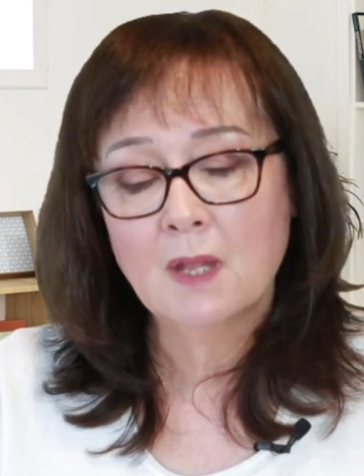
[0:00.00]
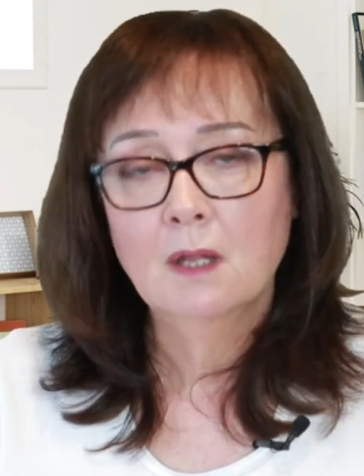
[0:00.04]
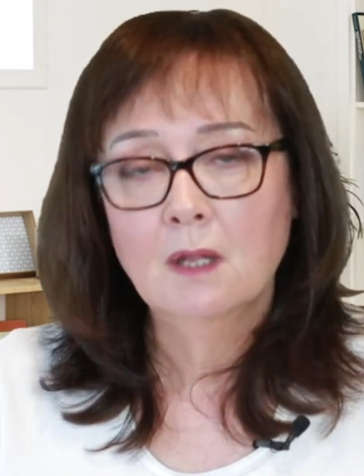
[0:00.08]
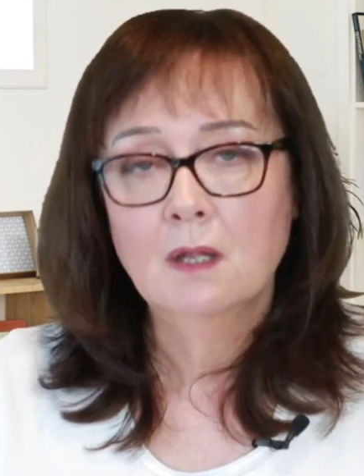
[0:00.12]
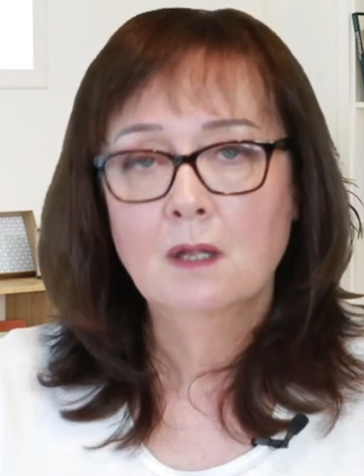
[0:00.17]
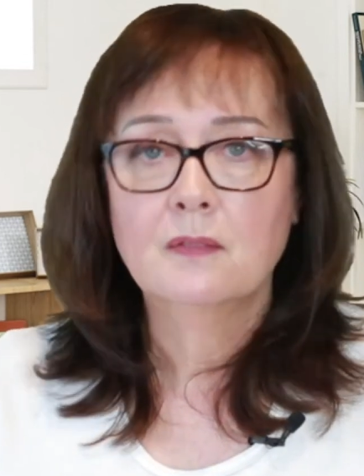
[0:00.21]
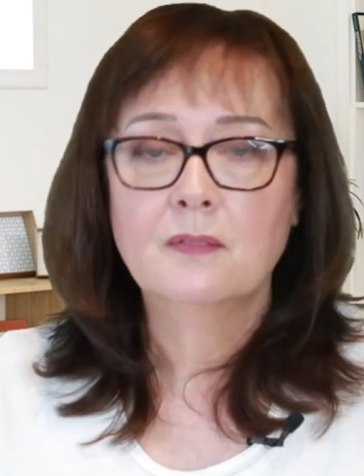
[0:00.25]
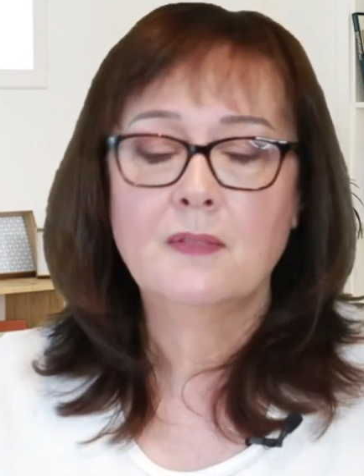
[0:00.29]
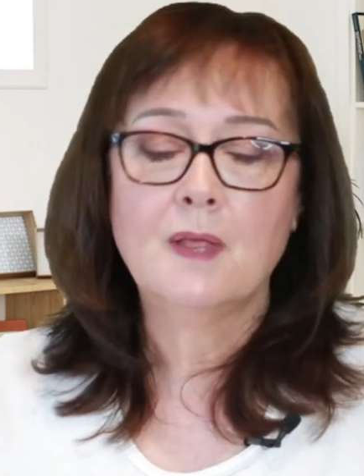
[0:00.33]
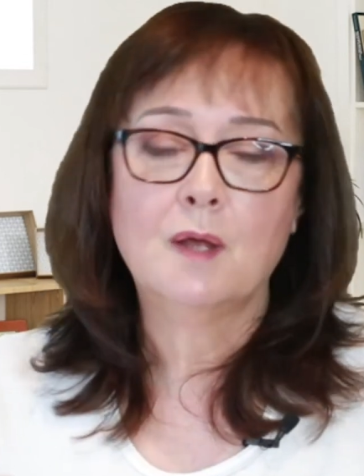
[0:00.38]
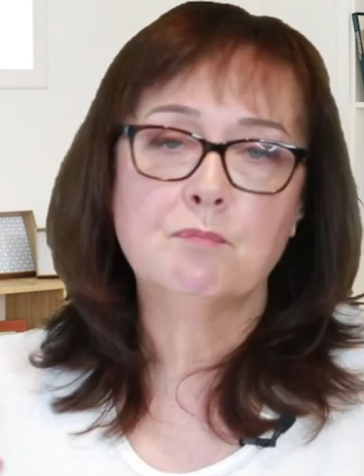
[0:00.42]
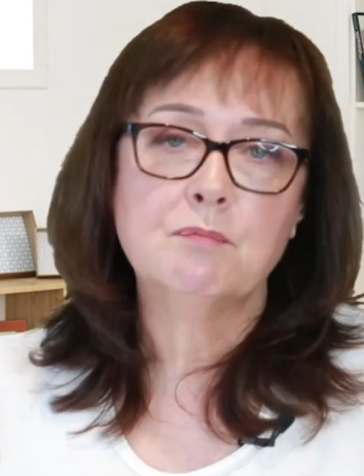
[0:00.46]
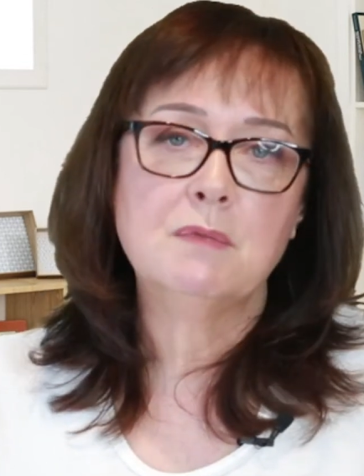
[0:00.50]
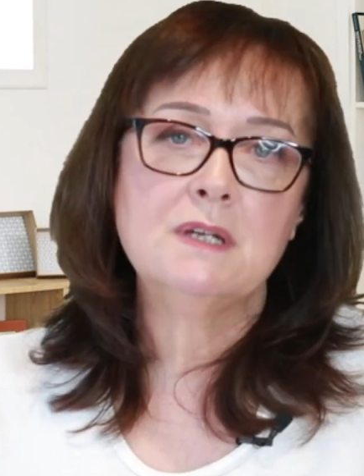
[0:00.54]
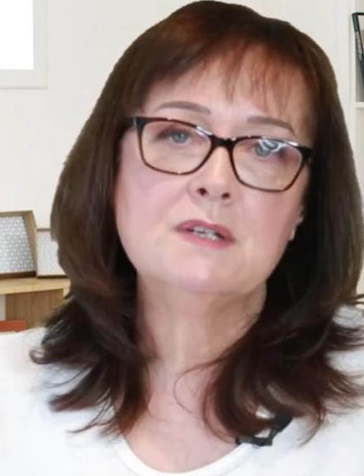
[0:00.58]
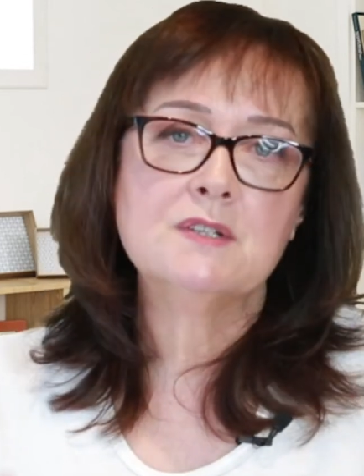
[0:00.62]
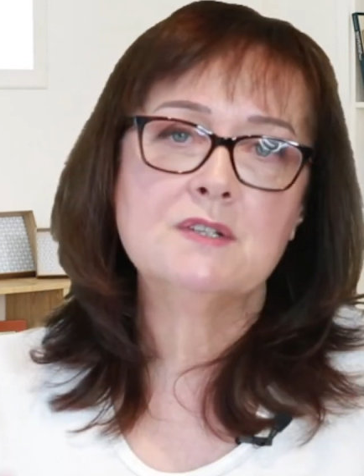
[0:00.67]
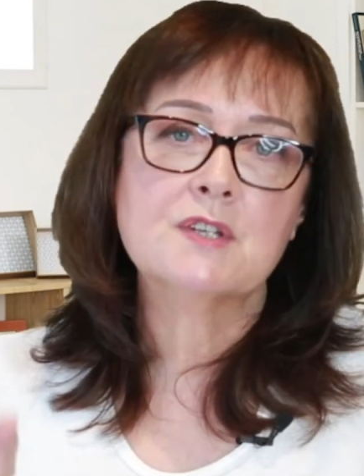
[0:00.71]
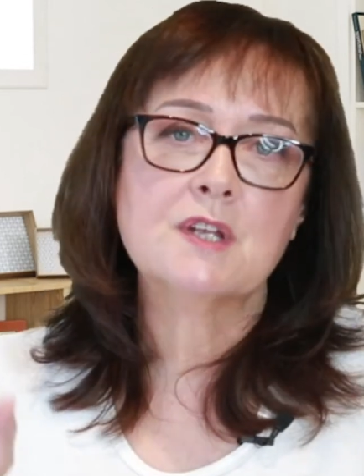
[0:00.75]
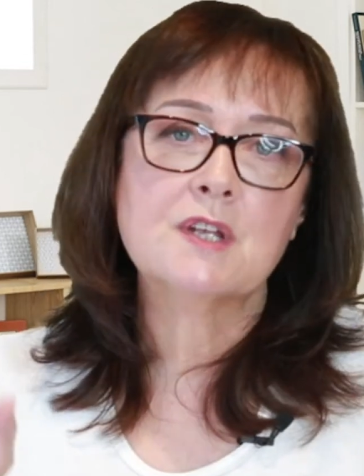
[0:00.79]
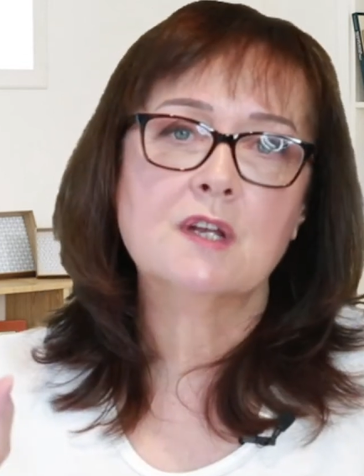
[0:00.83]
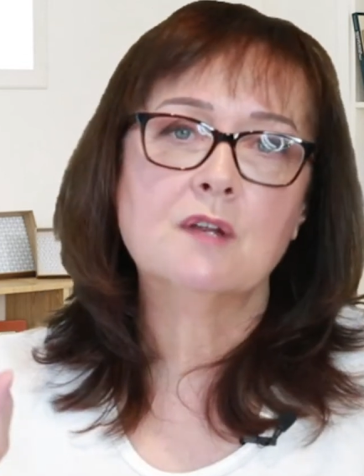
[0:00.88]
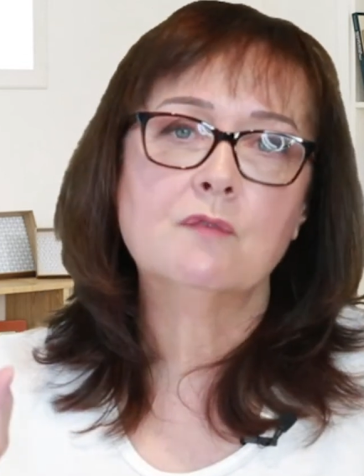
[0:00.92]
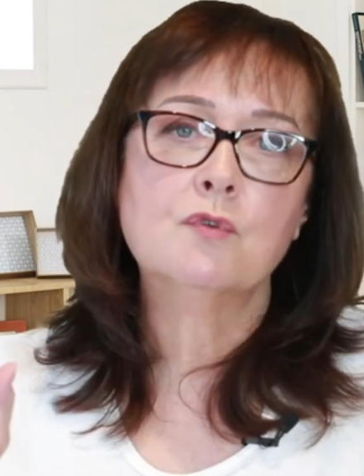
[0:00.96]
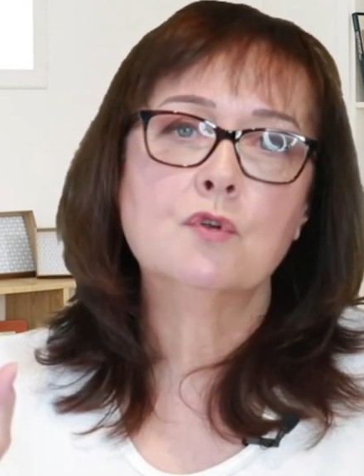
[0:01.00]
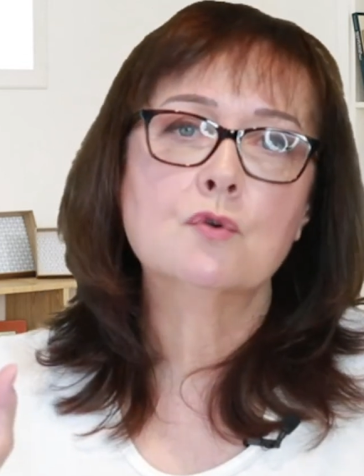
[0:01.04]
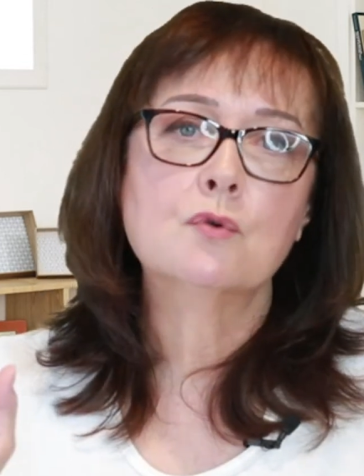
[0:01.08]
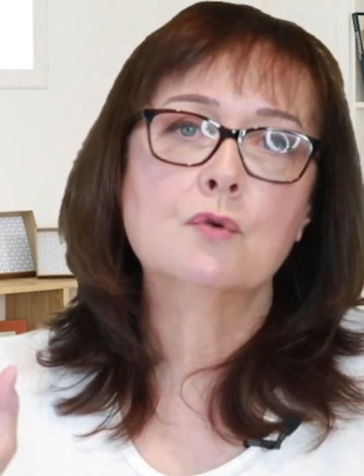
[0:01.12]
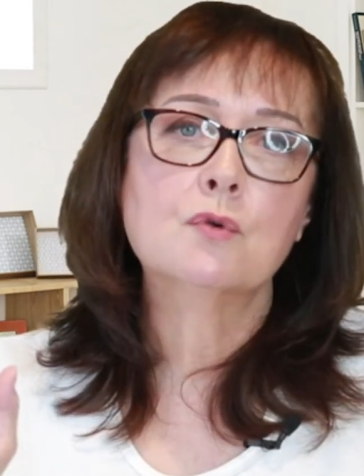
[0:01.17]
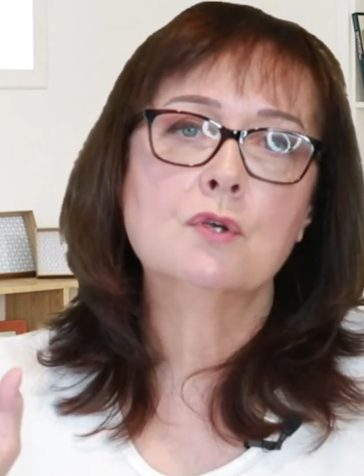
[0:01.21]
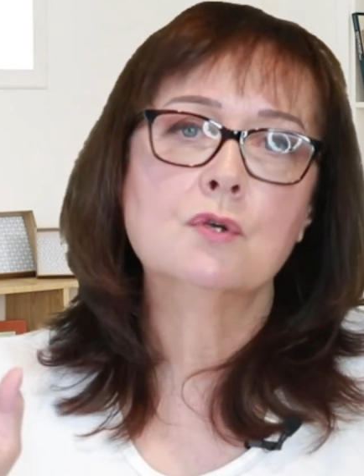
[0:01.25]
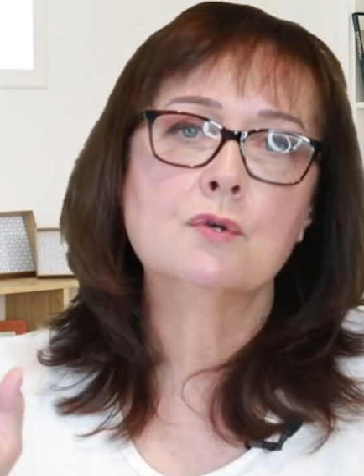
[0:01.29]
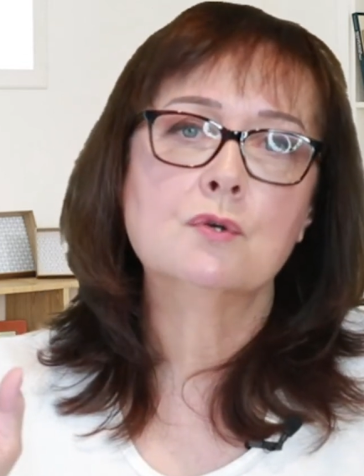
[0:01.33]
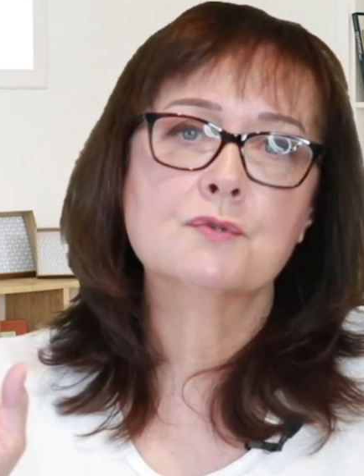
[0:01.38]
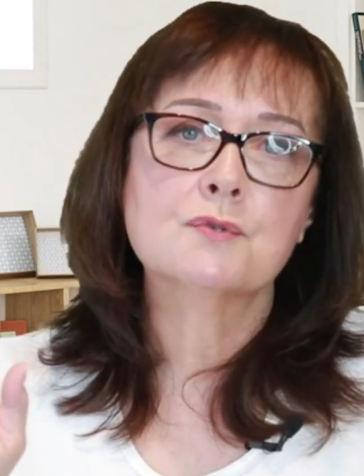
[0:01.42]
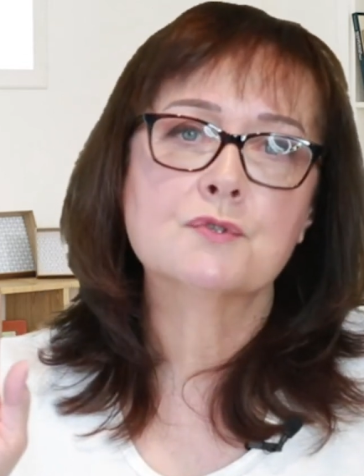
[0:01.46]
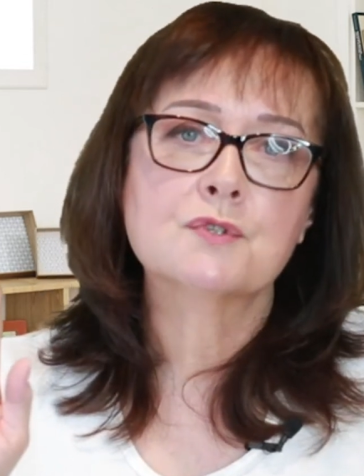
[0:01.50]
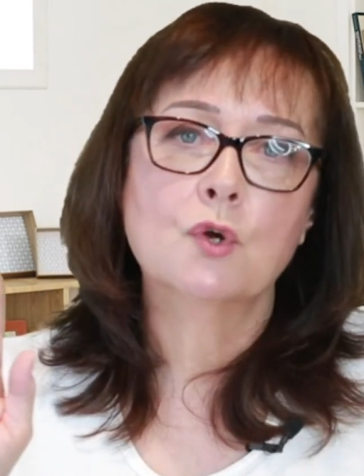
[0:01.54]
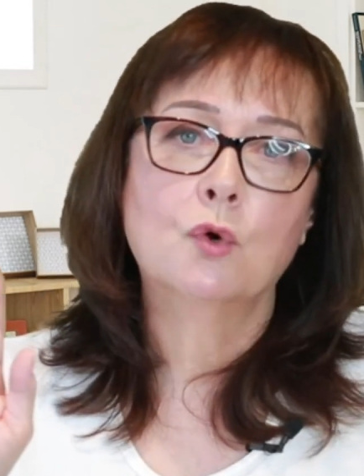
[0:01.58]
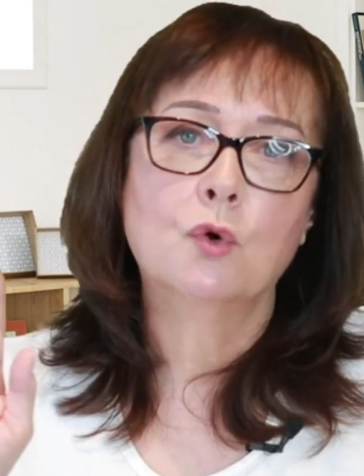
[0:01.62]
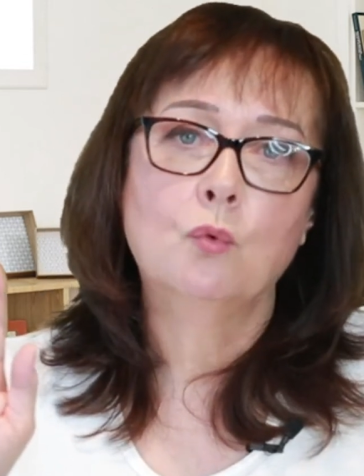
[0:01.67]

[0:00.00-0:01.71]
That means that if you use